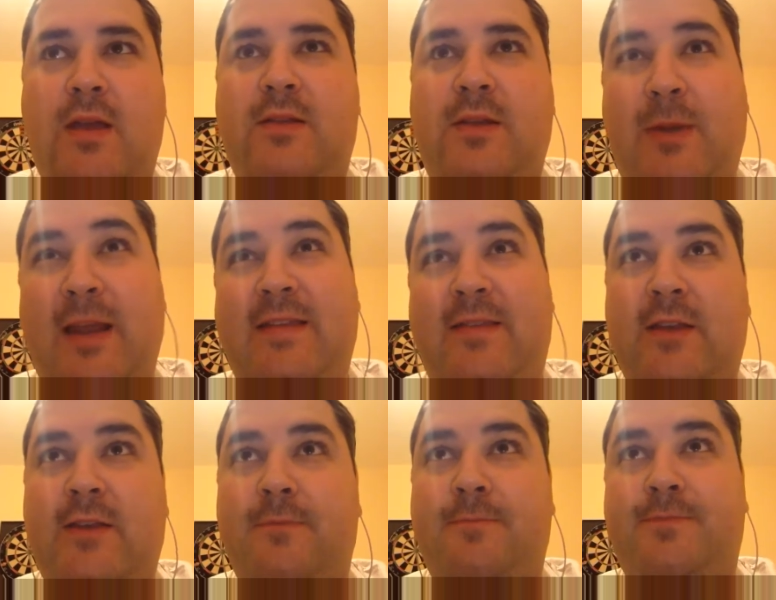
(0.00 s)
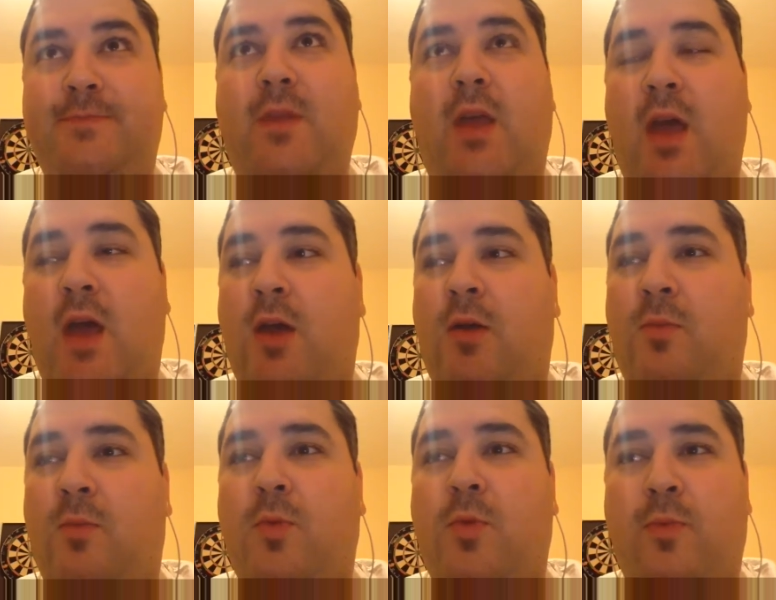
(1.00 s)
depleted
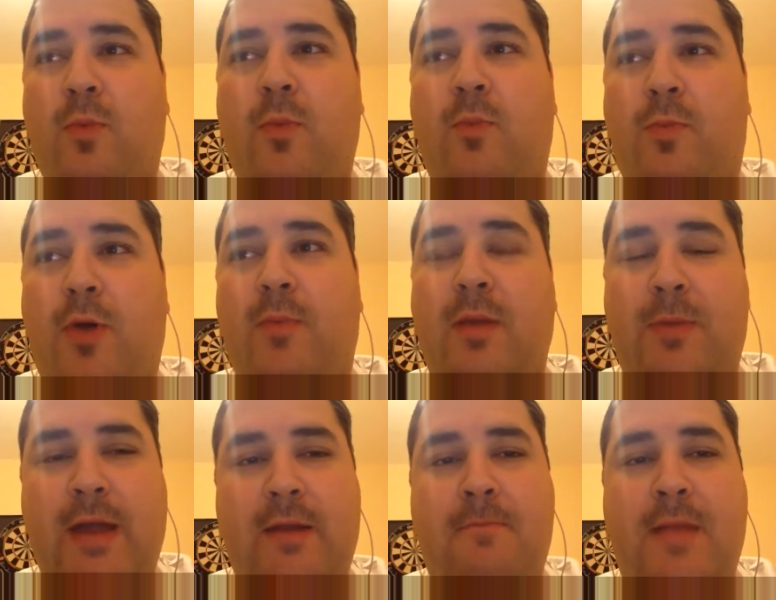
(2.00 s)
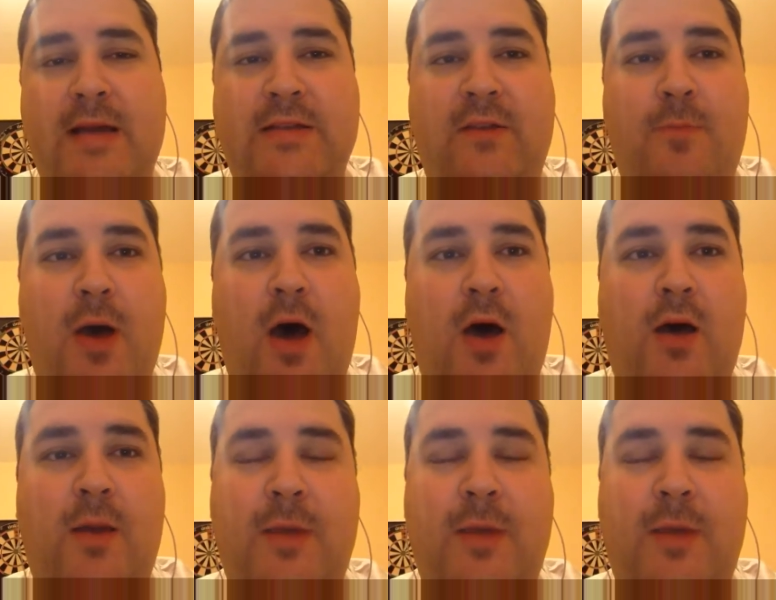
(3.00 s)
would probably played a massive part.